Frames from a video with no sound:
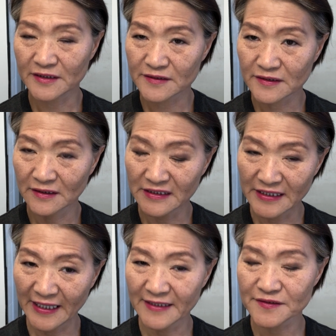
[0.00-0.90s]
is
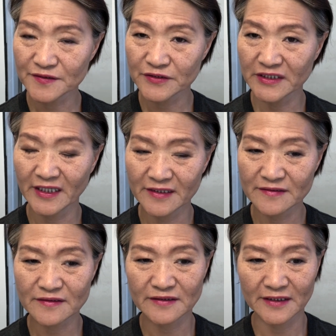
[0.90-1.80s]
less
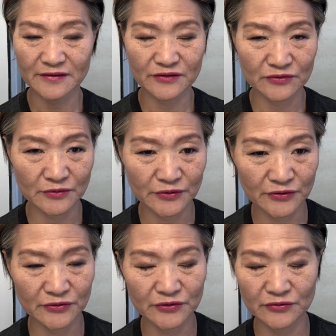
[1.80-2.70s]
chance that
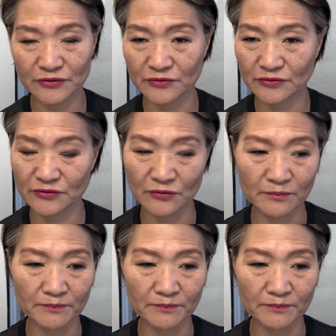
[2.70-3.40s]
you